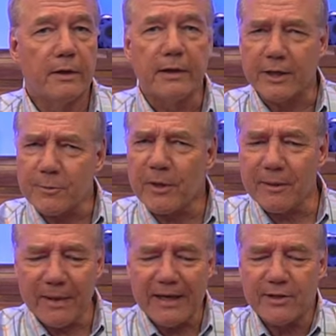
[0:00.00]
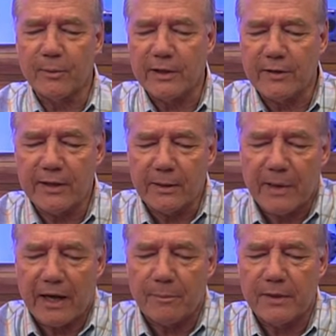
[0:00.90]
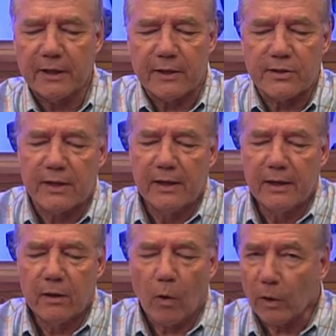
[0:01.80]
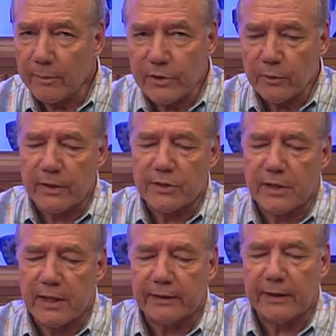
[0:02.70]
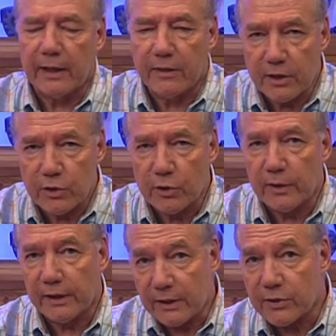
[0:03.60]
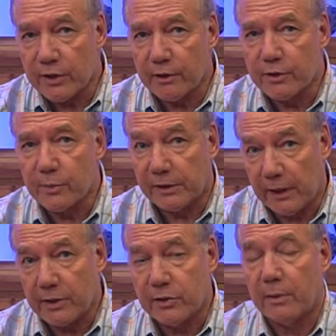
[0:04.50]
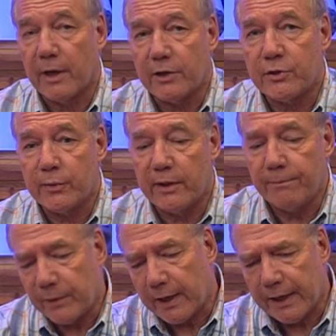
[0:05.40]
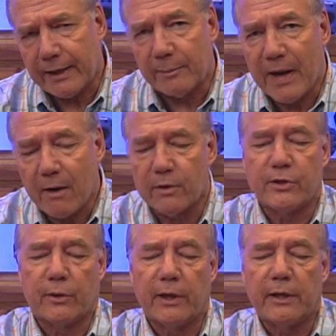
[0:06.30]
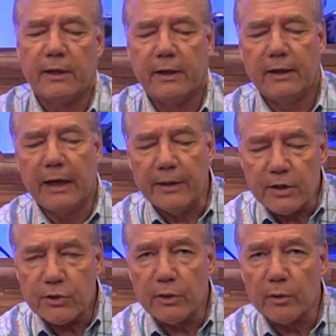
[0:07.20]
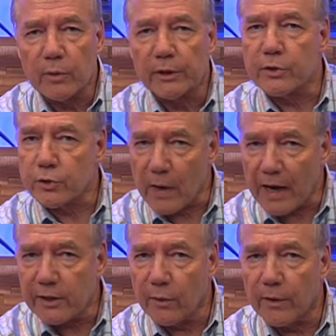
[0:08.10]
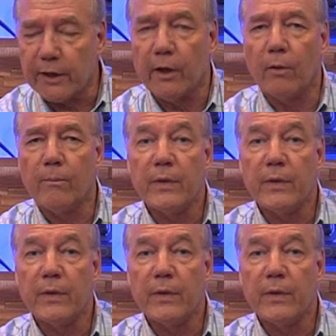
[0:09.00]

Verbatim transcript: Now, it's pretty amazing when you think about it, because all I'm doing is connecting this unit in series with the H D M I stream and adding power to it, and this unit will extract the audio